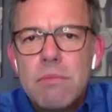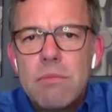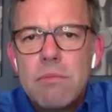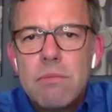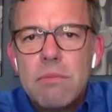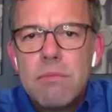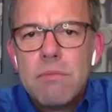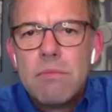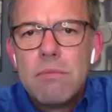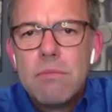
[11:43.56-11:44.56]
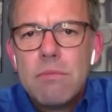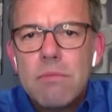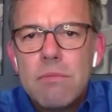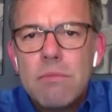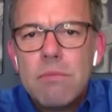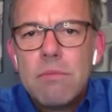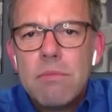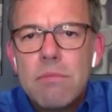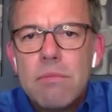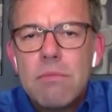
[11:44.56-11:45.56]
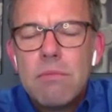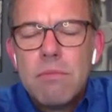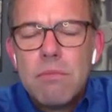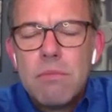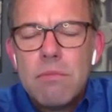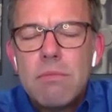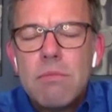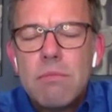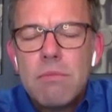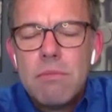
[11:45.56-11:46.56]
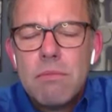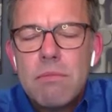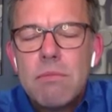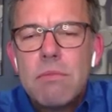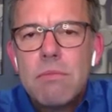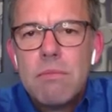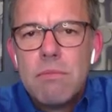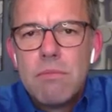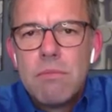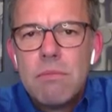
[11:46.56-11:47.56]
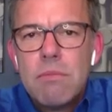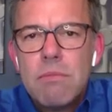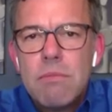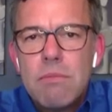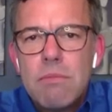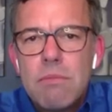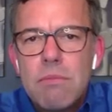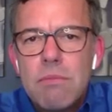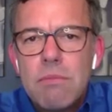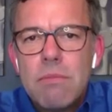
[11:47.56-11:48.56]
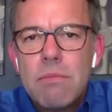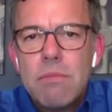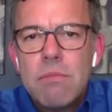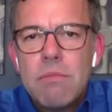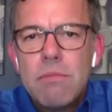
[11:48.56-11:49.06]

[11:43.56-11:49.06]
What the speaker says: (silent)